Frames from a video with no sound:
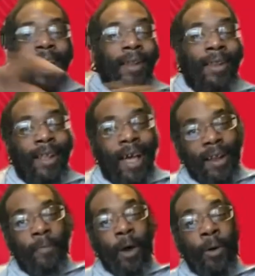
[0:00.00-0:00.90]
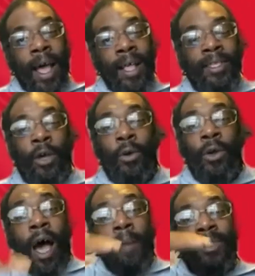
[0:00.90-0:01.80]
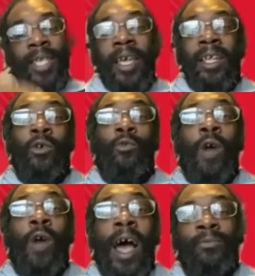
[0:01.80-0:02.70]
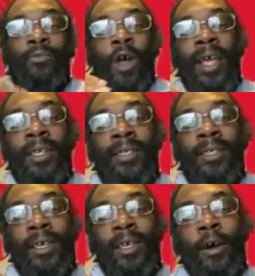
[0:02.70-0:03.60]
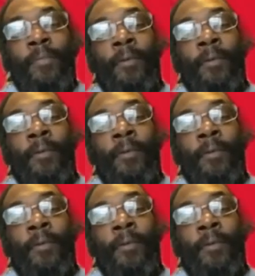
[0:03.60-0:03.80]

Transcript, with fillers: than another, right? So I'm saying the rise and rise of